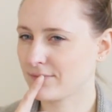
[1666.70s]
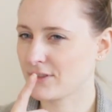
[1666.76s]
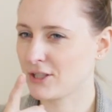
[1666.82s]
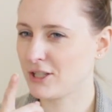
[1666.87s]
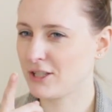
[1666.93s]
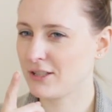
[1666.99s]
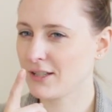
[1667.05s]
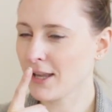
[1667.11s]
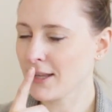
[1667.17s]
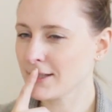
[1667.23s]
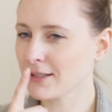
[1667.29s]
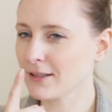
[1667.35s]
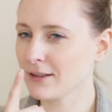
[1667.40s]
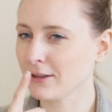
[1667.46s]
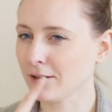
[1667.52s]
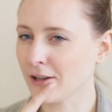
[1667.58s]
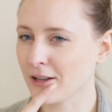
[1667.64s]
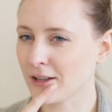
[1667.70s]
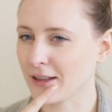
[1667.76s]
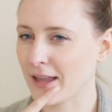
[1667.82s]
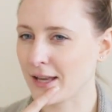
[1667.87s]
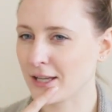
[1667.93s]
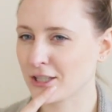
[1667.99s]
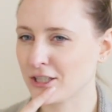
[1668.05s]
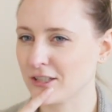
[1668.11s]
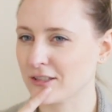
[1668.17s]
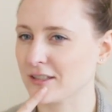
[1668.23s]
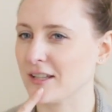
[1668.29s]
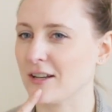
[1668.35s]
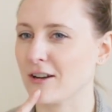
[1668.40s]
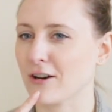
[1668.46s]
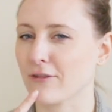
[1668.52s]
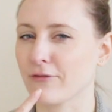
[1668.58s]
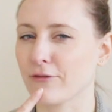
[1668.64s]
she doesn't look like she's
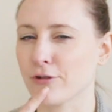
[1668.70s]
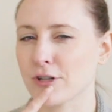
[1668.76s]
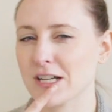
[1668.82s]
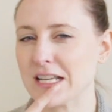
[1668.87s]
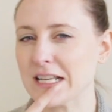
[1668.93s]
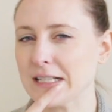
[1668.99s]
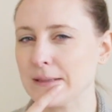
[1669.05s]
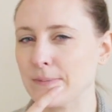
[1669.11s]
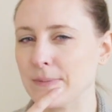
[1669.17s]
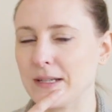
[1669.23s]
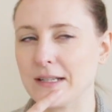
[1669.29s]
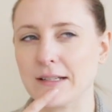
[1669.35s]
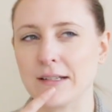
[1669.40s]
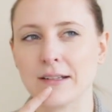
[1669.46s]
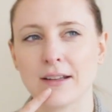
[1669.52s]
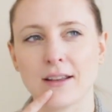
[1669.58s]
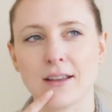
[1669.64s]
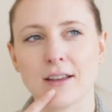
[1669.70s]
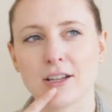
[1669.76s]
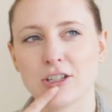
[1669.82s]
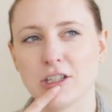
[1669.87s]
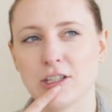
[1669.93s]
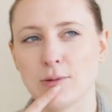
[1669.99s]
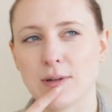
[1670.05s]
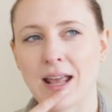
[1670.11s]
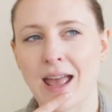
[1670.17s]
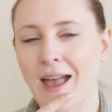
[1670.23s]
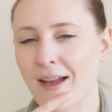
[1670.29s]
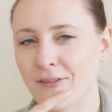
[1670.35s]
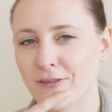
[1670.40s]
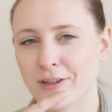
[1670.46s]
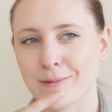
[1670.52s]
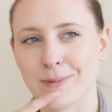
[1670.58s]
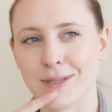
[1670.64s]
in her 40s, but she would
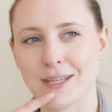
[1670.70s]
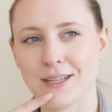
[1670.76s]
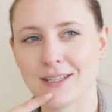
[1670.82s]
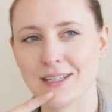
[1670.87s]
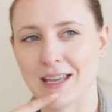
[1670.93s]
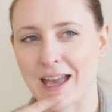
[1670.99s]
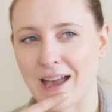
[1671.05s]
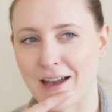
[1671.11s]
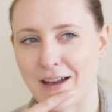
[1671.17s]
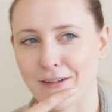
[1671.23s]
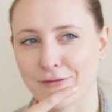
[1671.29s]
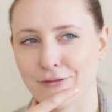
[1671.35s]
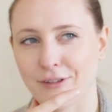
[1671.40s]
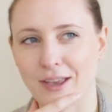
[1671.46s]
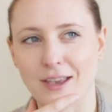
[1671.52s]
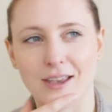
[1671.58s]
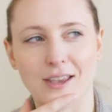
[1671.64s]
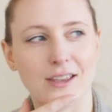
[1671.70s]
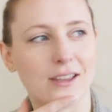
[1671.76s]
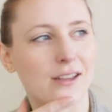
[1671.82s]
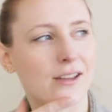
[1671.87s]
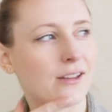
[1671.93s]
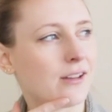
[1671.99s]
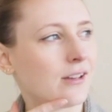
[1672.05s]
have to be to have a